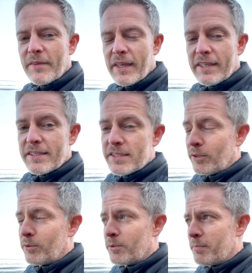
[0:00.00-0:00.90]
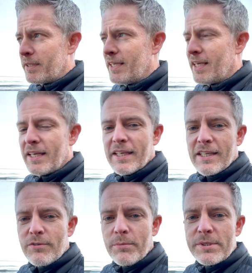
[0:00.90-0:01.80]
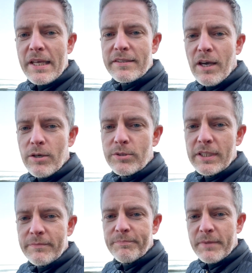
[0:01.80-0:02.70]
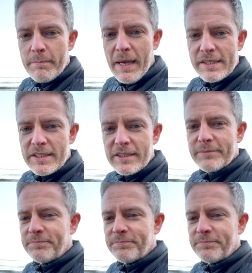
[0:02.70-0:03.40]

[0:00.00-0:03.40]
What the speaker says: and that stuck with me is from Seth Godin, the master.